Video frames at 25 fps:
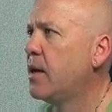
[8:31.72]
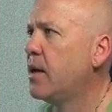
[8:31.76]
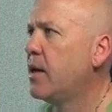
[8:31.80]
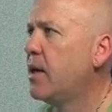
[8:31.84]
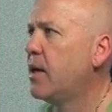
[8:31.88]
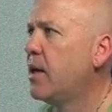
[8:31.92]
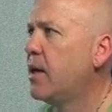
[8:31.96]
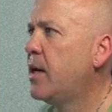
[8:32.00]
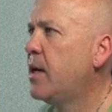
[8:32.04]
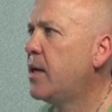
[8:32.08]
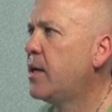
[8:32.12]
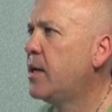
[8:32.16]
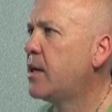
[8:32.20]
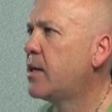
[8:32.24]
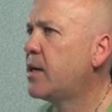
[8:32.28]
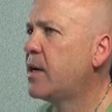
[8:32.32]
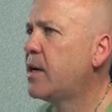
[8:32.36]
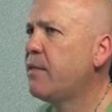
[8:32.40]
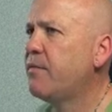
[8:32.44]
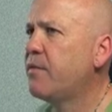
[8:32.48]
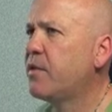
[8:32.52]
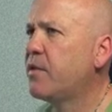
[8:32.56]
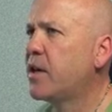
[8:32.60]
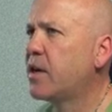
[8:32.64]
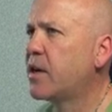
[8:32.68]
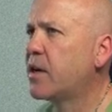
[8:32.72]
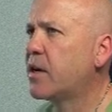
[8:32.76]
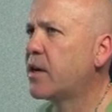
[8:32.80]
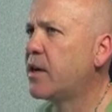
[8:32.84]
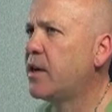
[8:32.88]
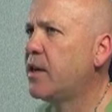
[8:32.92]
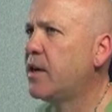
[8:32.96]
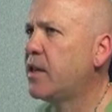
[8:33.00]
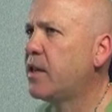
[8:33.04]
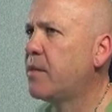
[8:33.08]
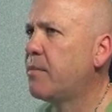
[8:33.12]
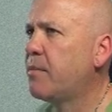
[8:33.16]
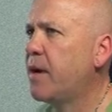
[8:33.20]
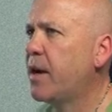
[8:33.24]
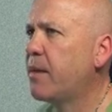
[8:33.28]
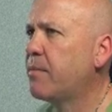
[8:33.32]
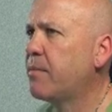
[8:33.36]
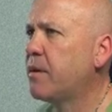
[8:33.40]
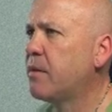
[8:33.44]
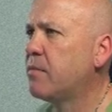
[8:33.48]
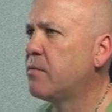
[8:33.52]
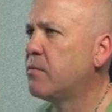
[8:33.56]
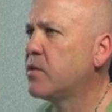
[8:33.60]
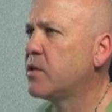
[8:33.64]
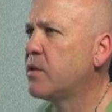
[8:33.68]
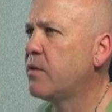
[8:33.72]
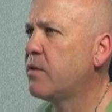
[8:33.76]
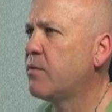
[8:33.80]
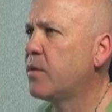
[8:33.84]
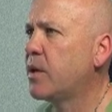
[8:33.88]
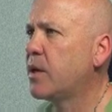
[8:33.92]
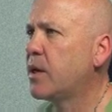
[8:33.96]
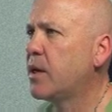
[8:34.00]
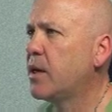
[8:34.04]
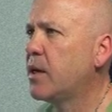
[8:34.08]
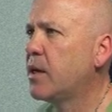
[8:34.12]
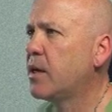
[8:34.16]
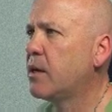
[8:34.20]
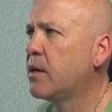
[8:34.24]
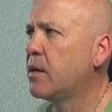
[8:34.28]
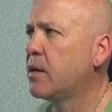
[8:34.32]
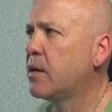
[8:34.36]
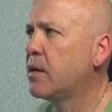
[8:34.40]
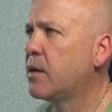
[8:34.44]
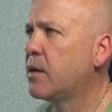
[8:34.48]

And I don't even think I can hit the back button. We'll see if we can.